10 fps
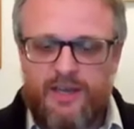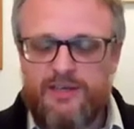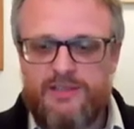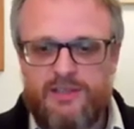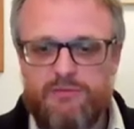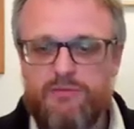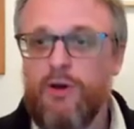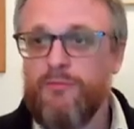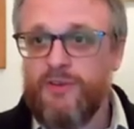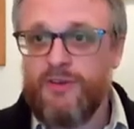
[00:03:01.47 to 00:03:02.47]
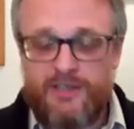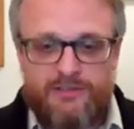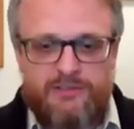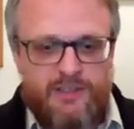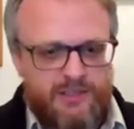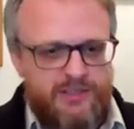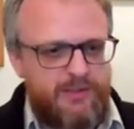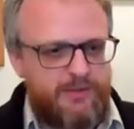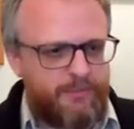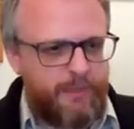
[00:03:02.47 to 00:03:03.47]
and Rob for the
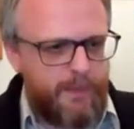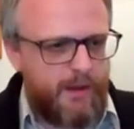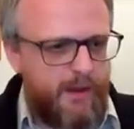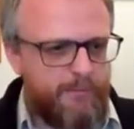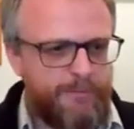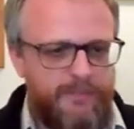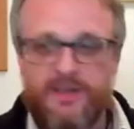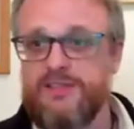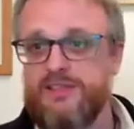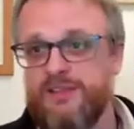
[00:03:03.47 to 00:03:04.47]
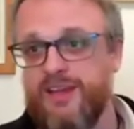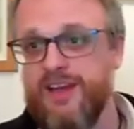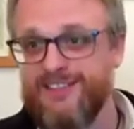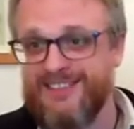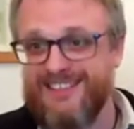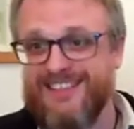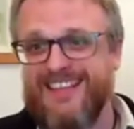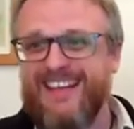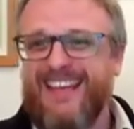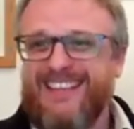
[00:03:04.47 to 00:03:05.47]
introduction. As
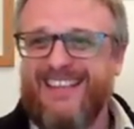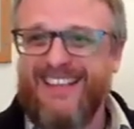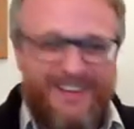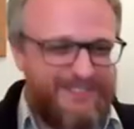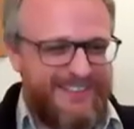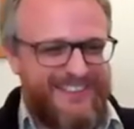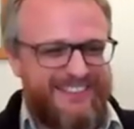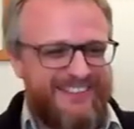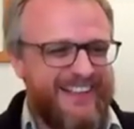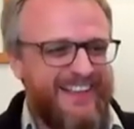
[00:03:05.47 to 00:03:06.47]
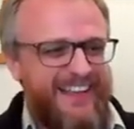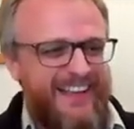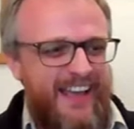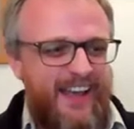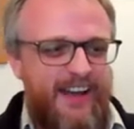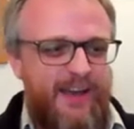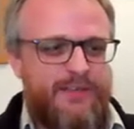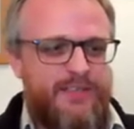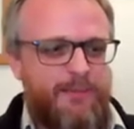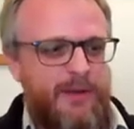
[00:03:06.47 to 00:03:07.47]
stated, I'm Chris Green, and I
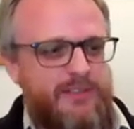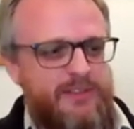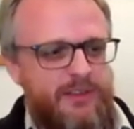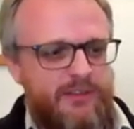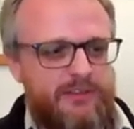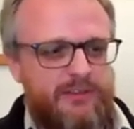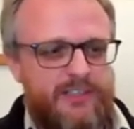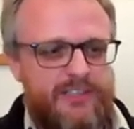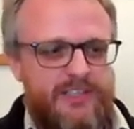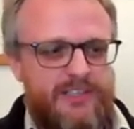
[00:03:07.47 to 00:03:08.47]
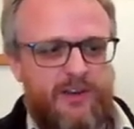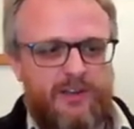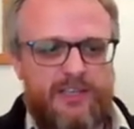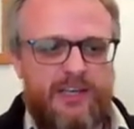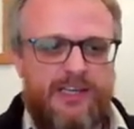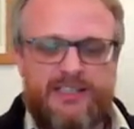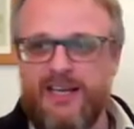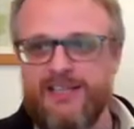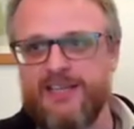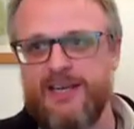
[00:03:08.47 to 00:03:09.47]
was a postdoctoral researcher on the English
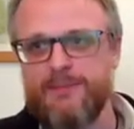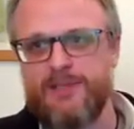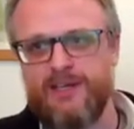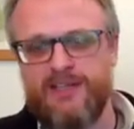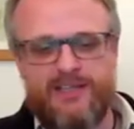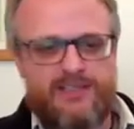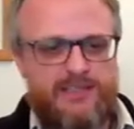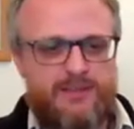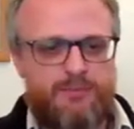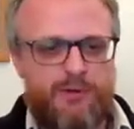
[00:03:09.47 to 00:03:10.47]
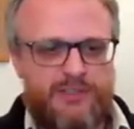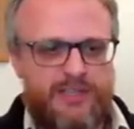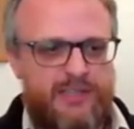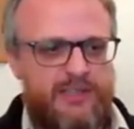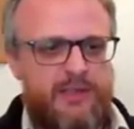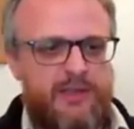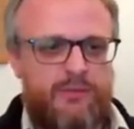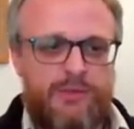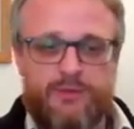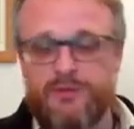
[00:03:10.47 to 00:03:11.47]
Landscapes and Identities project,
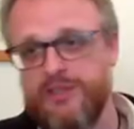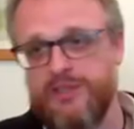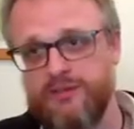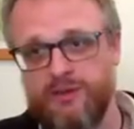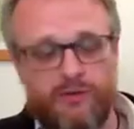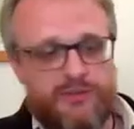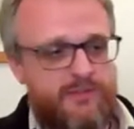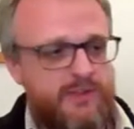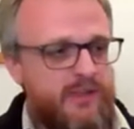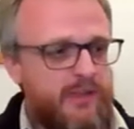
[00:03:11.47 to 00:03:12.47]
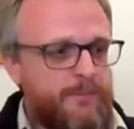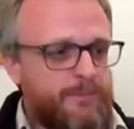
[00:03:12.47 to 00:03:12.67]
which was at Oxford,